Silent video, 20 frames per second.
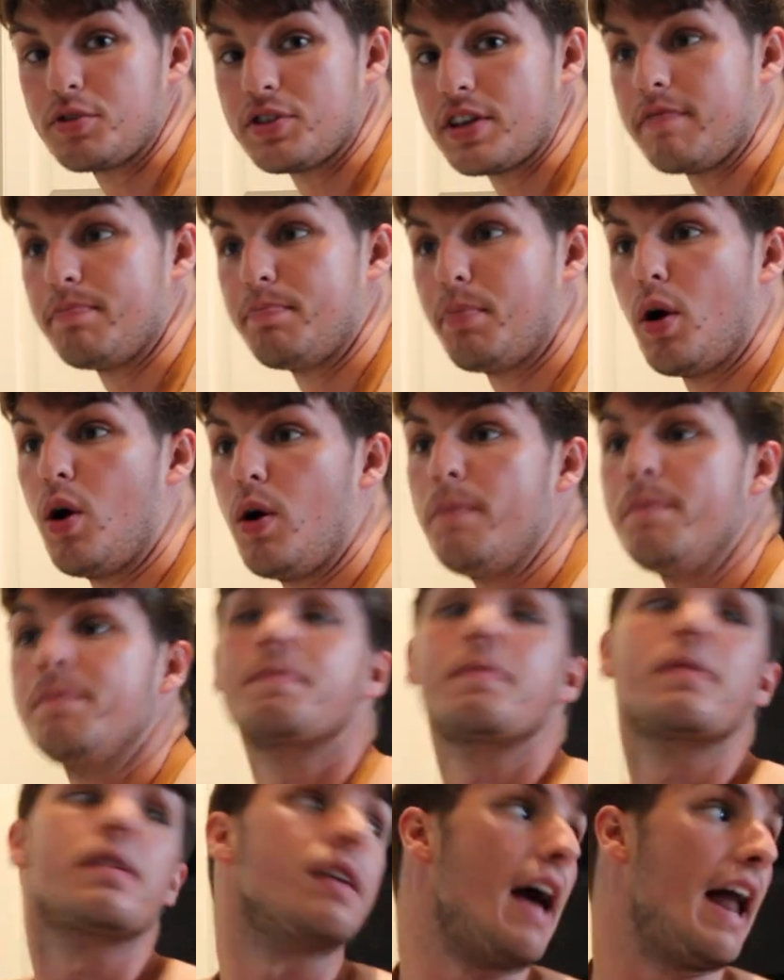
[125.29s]
stick
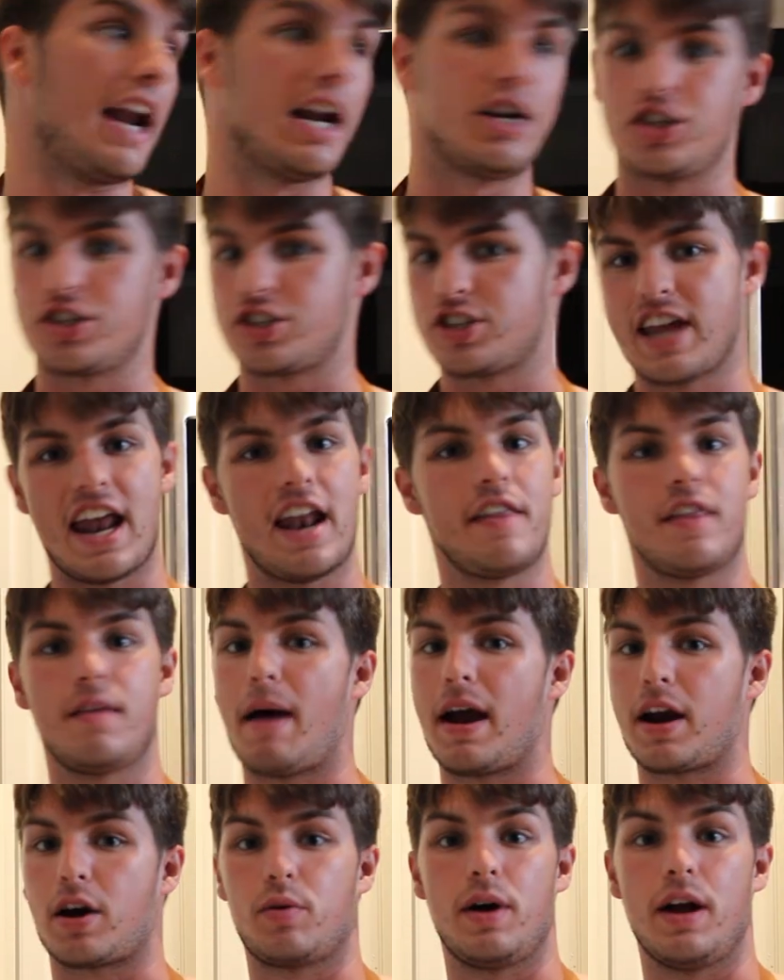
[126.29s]
bulb, and I just hit it in the
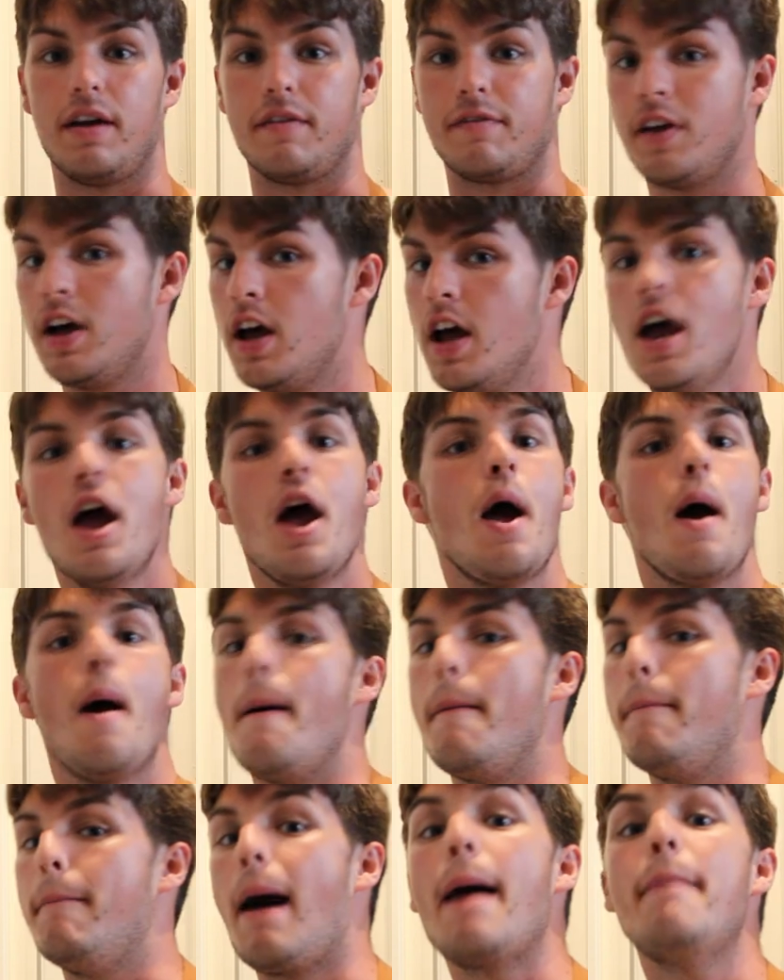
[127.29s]
microwave.
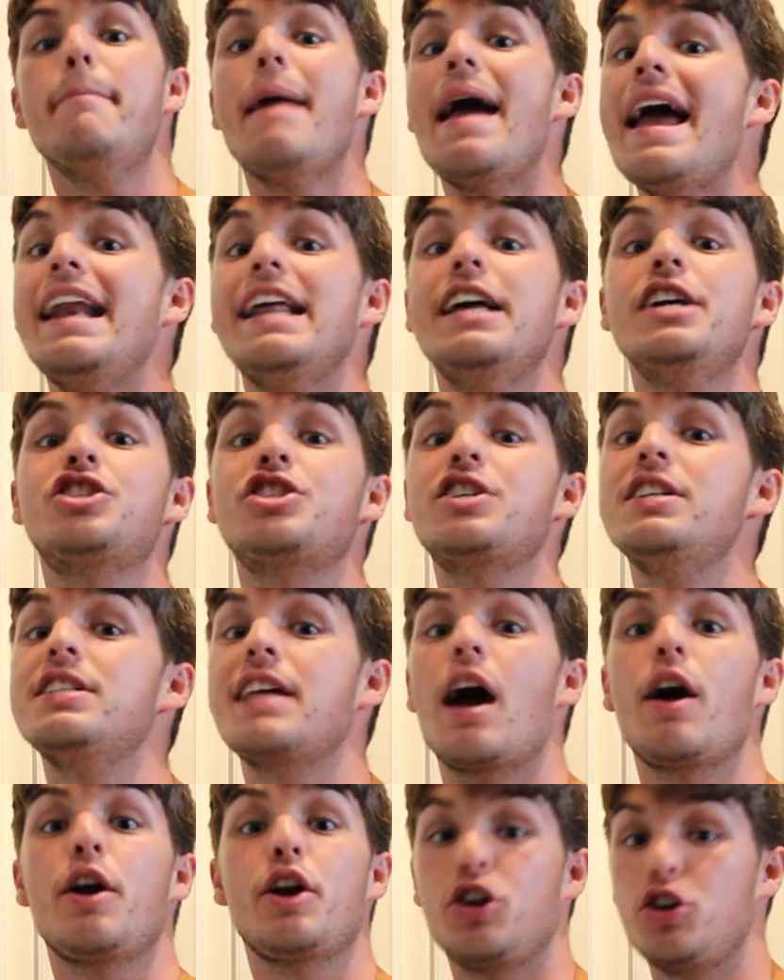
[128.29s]
My man Isshiki's
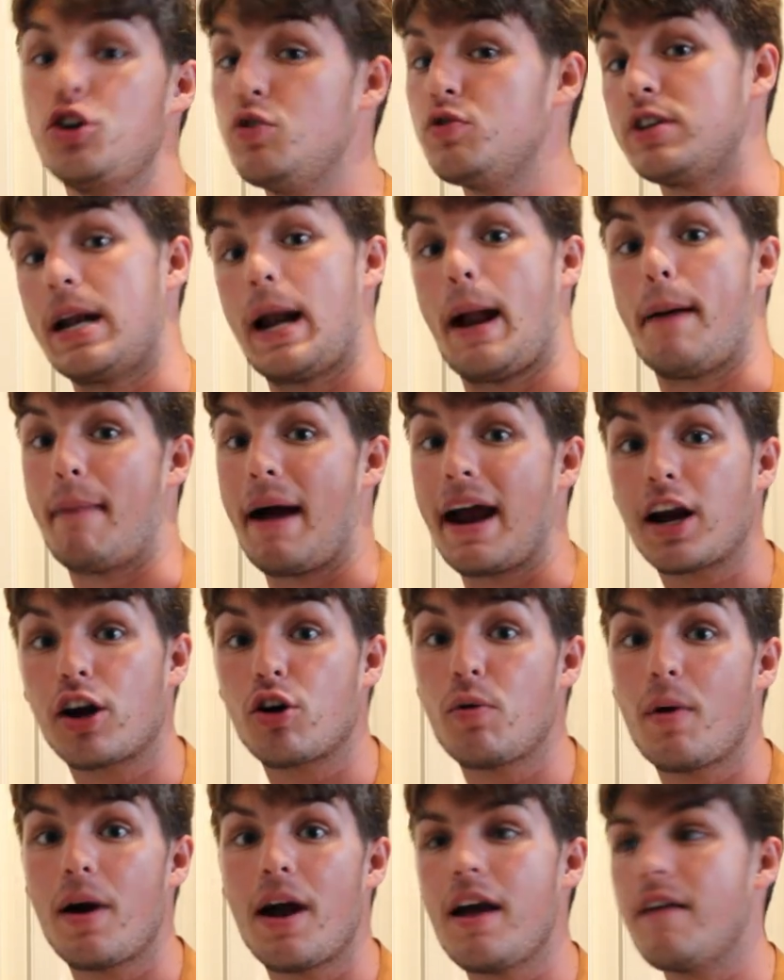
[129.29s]
out here using a
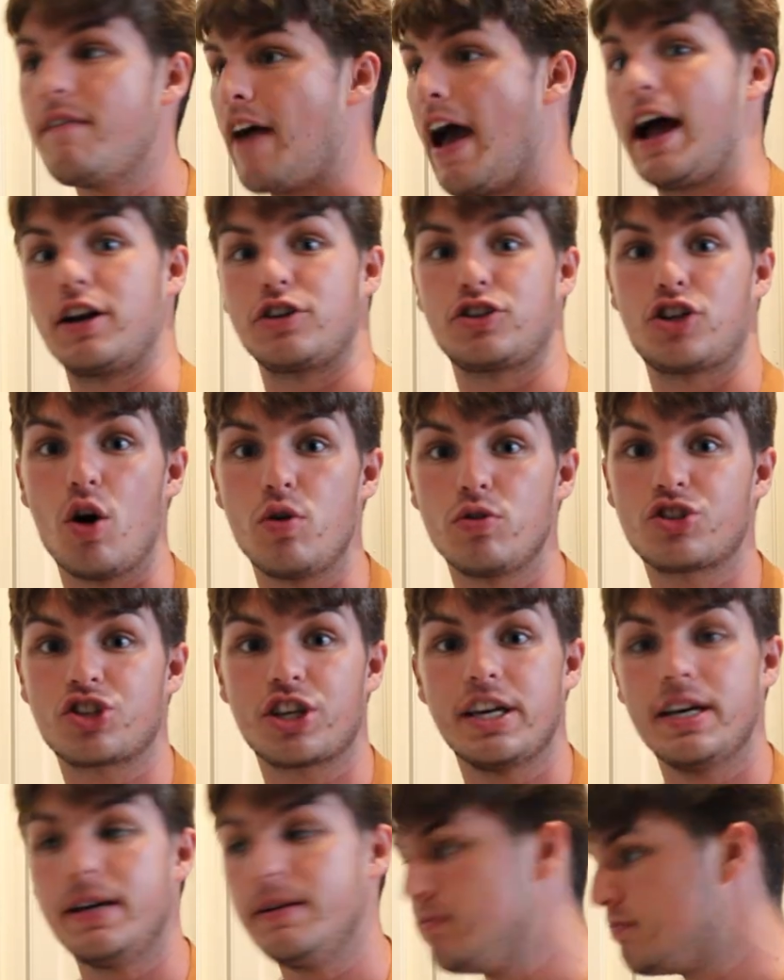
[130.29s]
microwave at
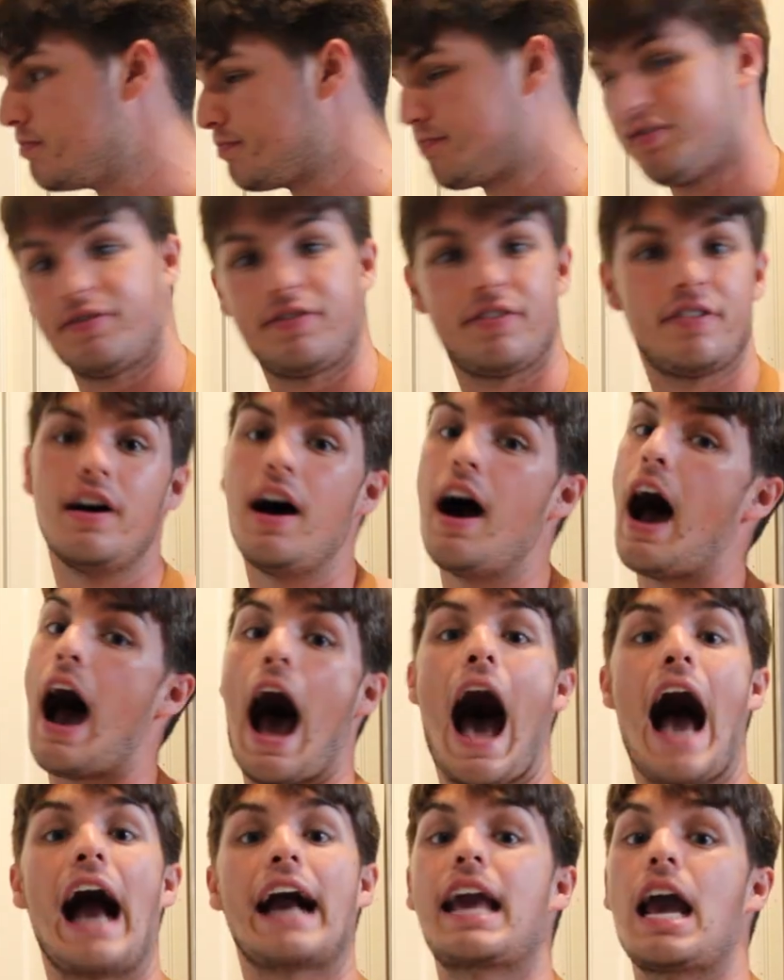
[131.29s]
Totsuki.
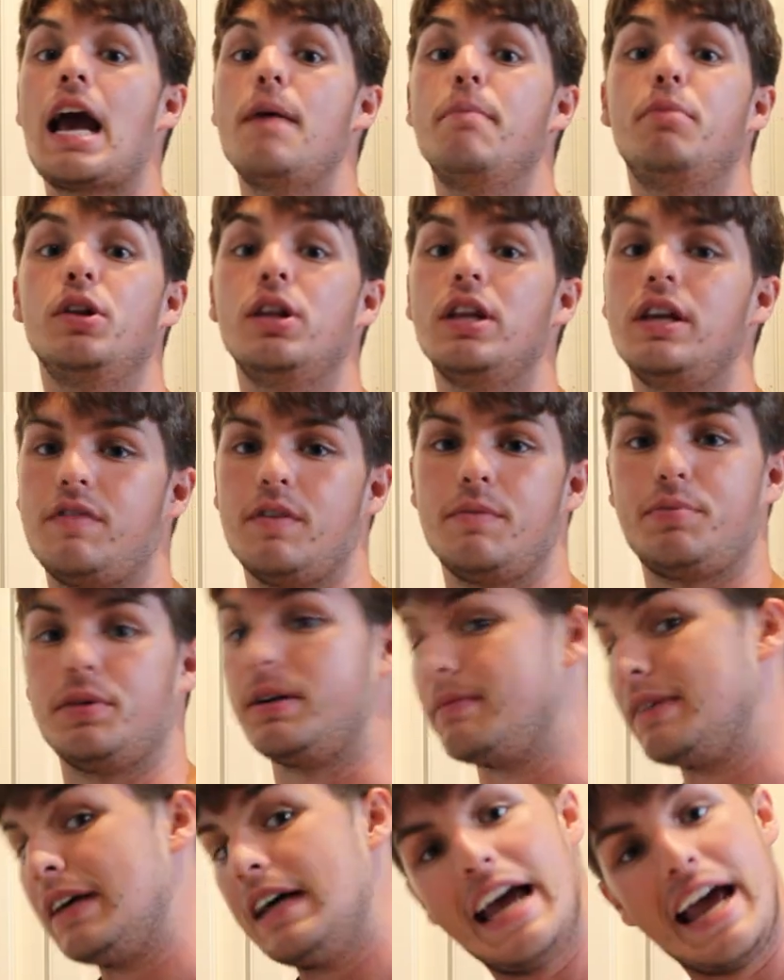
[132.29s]
I can't believe it,
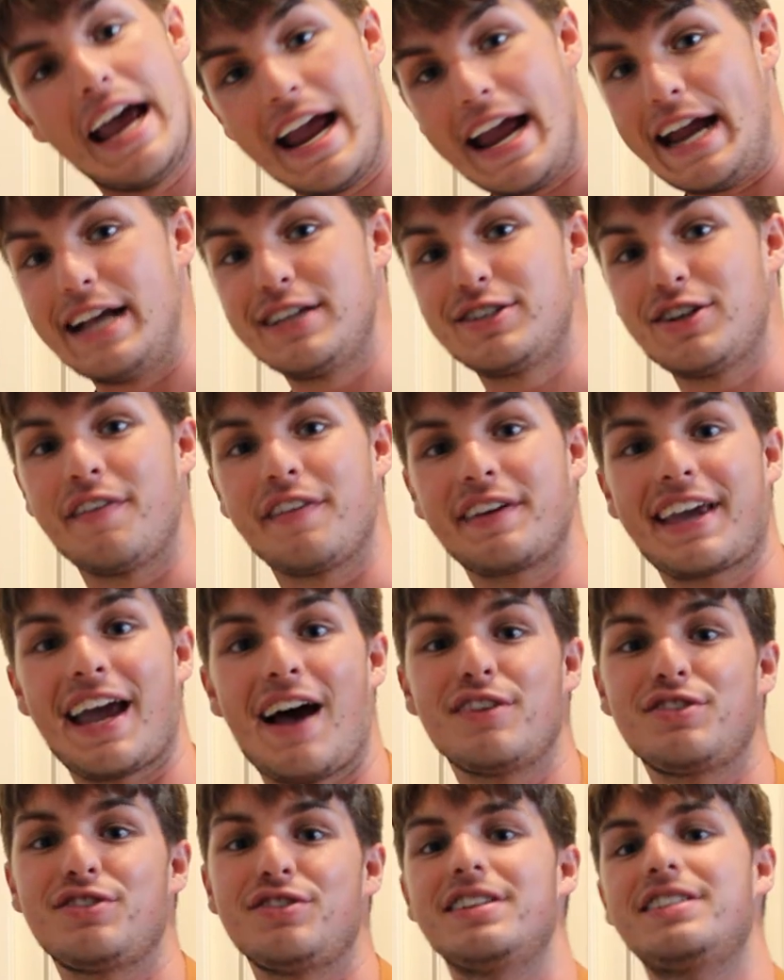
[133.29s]
but he's on the
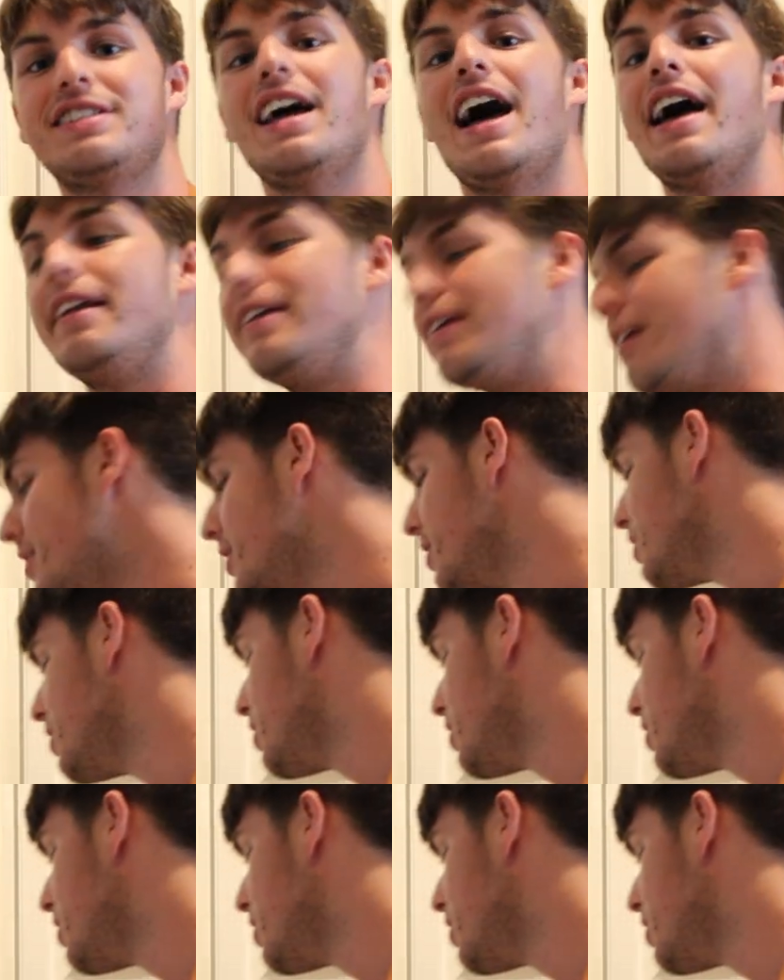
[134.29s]
council of 10.